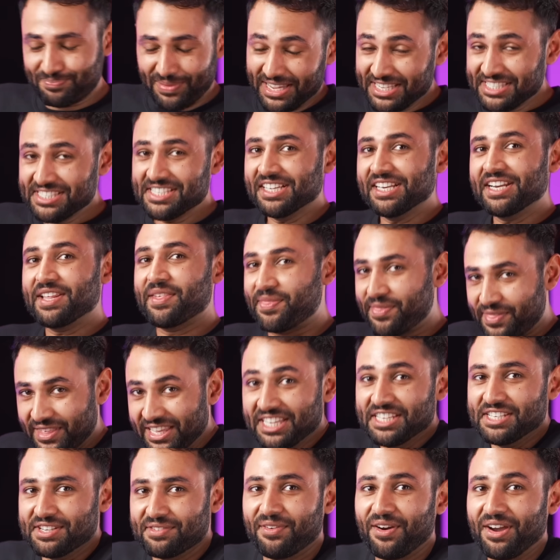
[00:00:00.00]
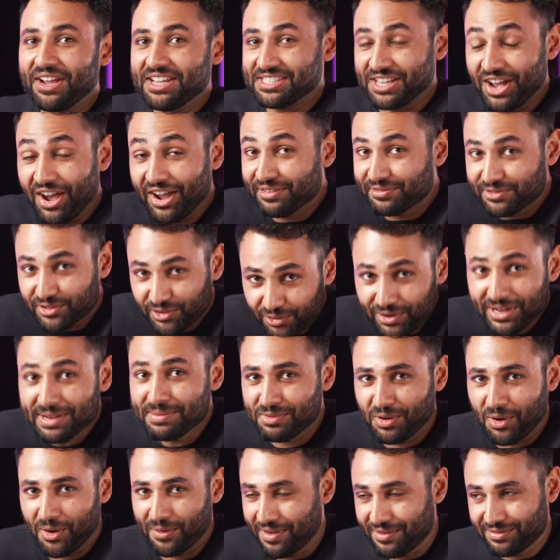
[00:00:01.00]
basically the device I've
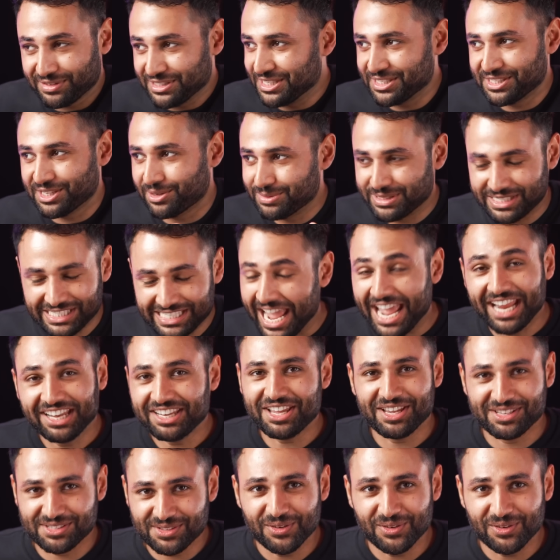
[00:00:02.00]
dreamed of ever since I was 10 years